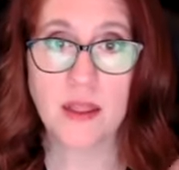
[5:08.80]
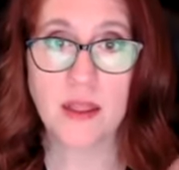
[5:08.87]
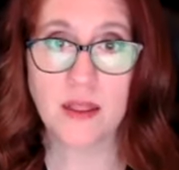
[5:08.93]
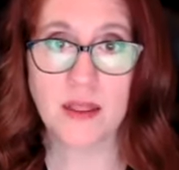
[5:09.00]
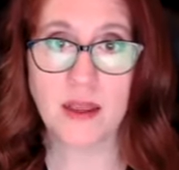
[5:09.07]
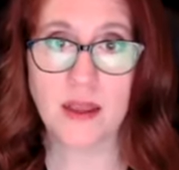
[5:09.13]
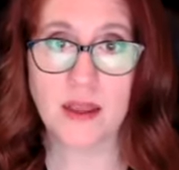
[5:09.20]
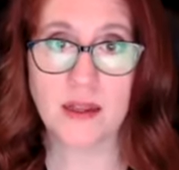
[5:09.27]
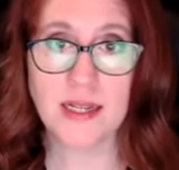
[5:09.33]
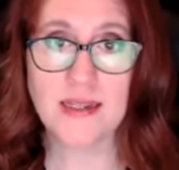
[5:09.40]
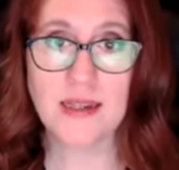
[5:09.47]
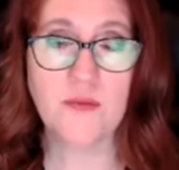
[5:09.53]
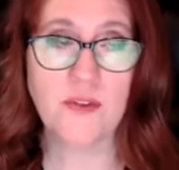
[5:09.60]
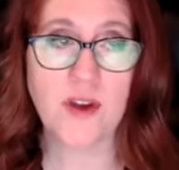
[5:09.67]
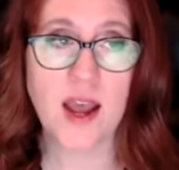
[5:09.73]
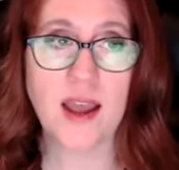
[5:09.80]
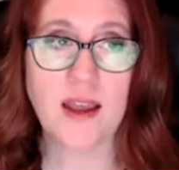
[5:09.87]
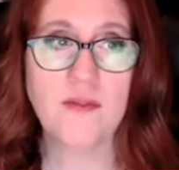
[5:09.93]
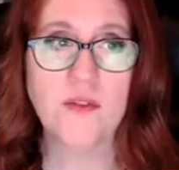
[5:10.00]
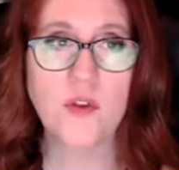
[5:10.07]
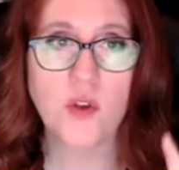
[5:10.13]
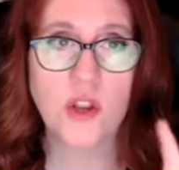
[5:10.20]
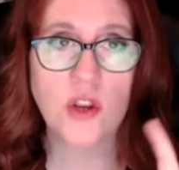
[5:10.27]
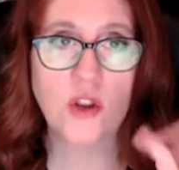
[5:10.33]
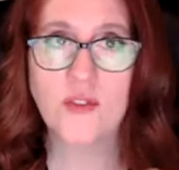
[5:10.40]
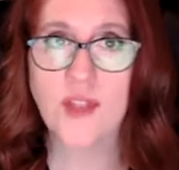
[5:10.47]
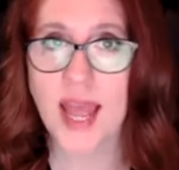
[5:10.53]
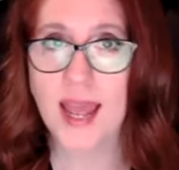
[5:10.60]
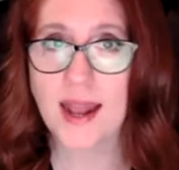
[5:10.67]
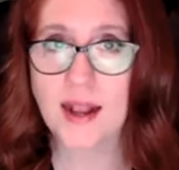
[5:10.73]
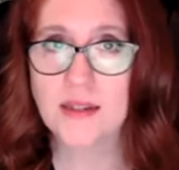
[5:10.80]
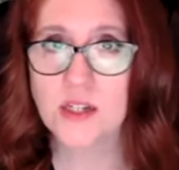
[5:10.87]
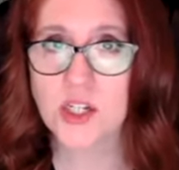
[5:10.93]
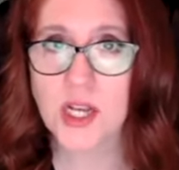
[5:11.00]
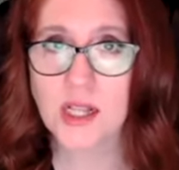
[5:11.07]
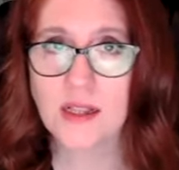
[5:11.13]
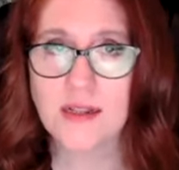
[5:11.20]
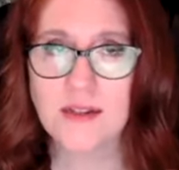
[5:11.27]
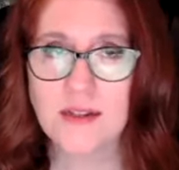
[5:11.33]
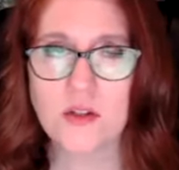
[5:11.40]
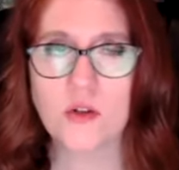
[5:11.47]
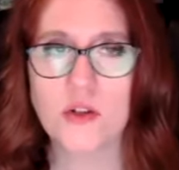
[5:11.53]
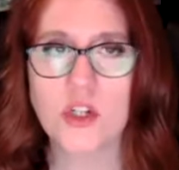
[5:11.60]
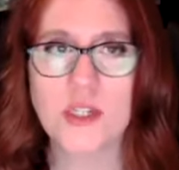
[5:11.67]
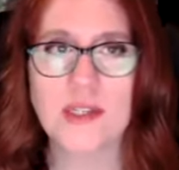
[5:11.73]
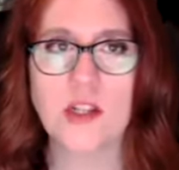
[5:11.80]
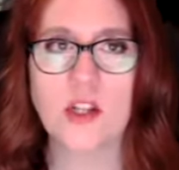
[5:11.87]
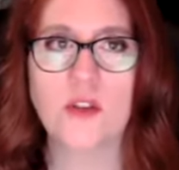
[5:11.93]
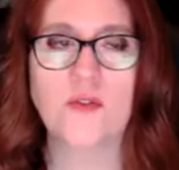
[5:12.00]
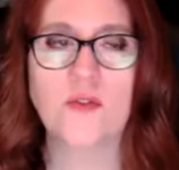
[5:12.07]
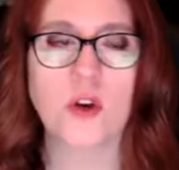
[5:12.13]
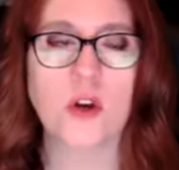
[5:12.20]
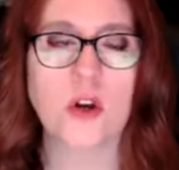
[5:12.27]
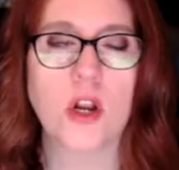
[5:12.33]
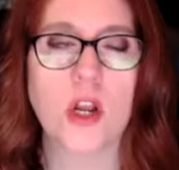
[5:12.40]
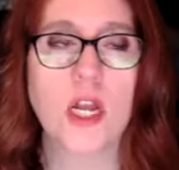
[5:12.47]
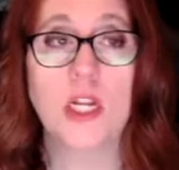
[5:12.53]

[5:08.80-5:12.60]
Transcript: the DSM-5, you can use that as a checklist or just look for